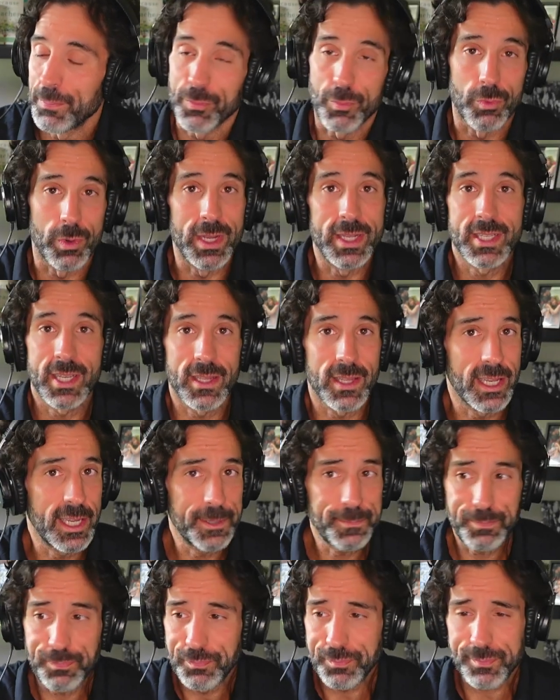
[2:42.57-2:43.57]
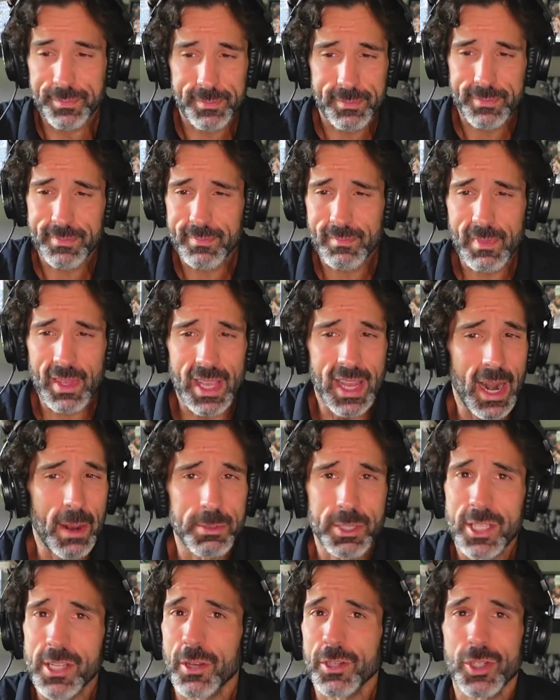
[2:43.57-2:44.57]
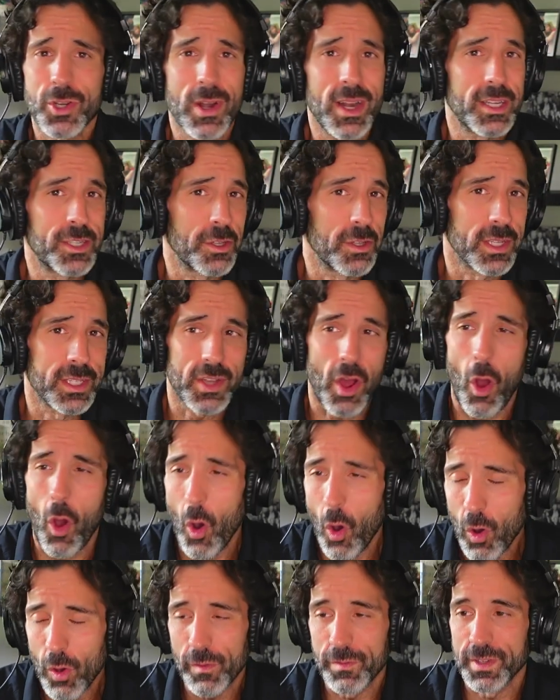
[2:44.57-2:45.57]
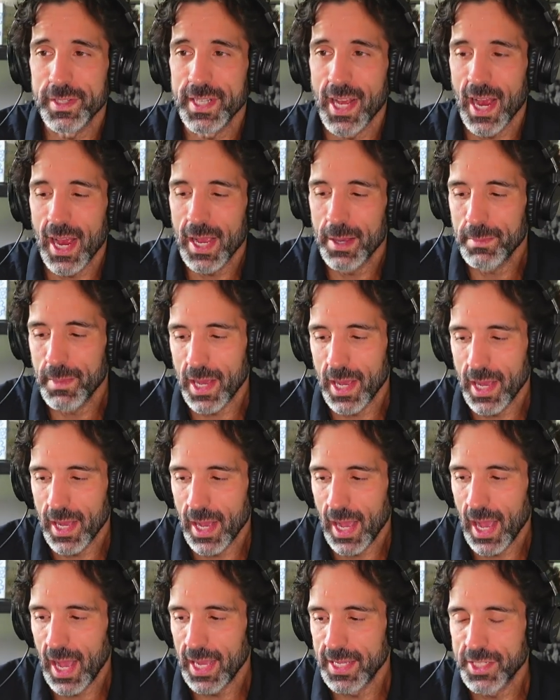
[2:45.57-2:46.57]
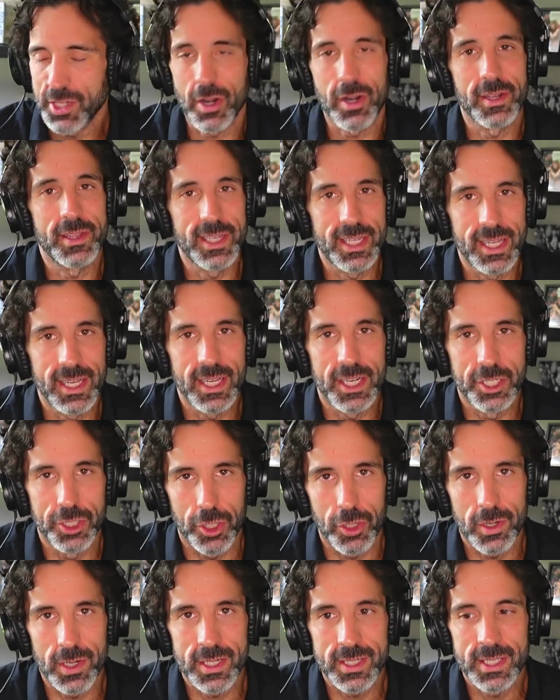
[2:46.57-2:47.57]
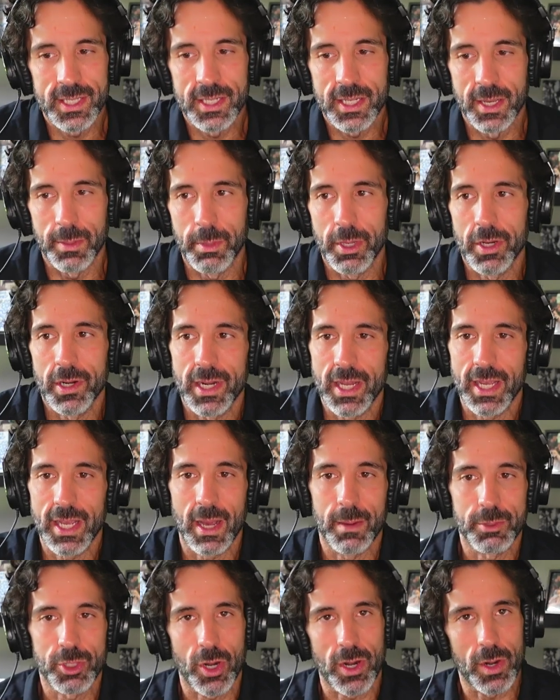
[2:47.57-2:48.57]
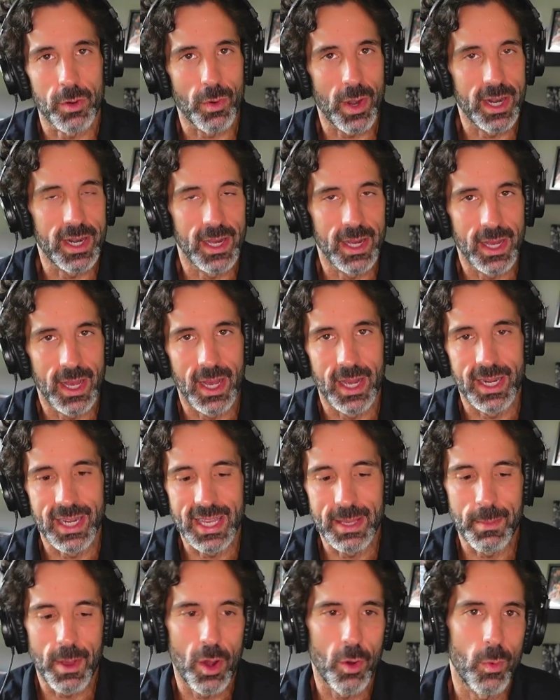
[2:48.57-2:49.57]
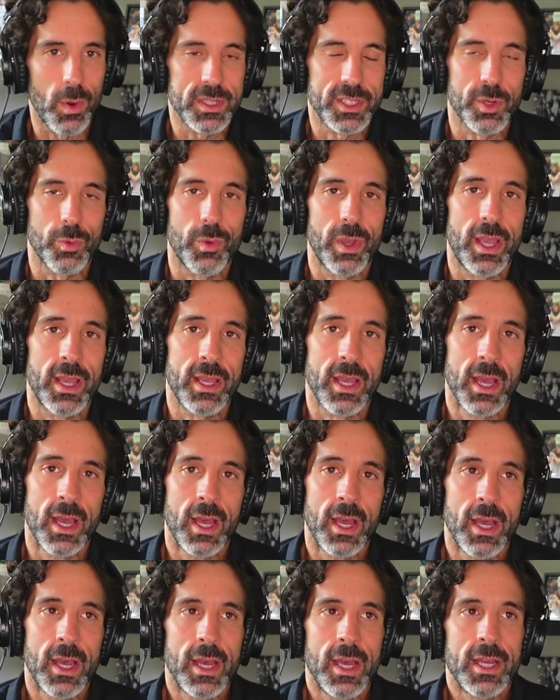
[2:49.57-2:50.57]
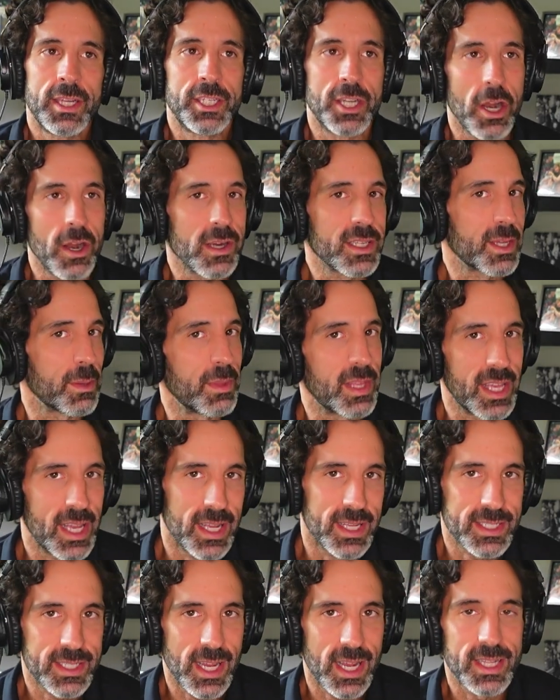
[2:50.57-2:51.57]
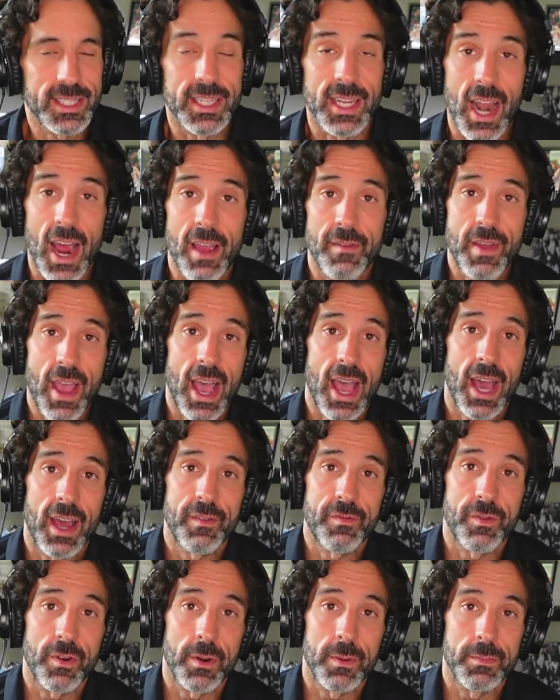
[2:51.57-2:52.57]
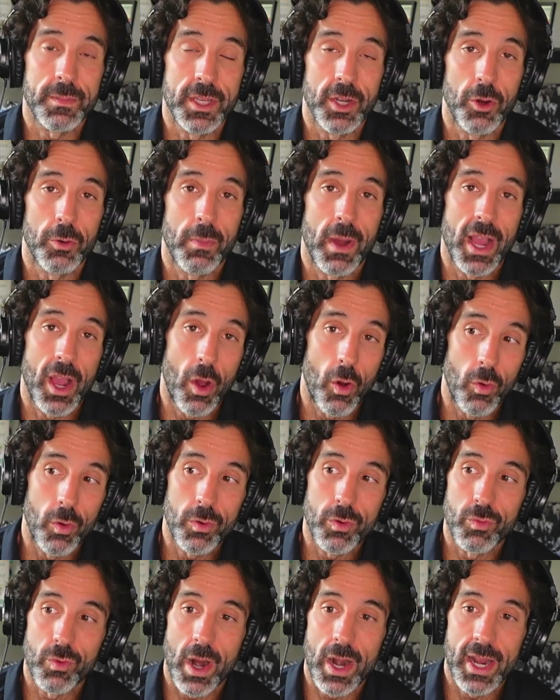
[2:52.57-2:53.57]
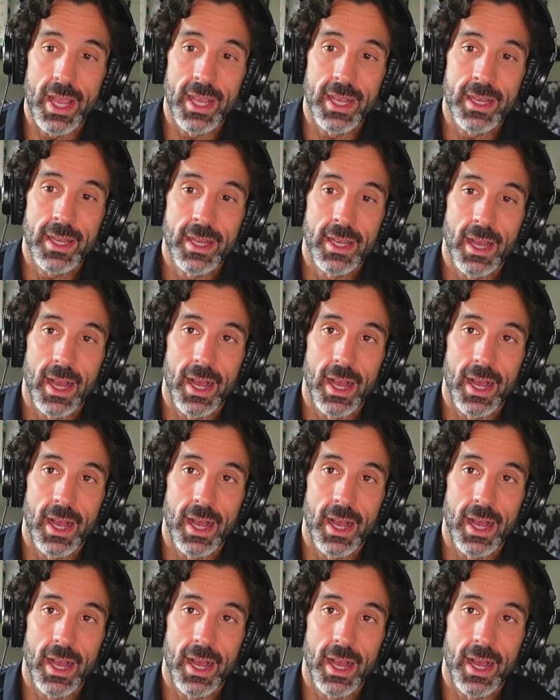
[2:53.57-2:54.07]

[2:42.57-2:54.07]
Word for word: Recently, and I'm still trying to do this all the time, I started the endurance community. I'm trying to write an email once a week, sharing some of the insights that I've had from, you know, my own running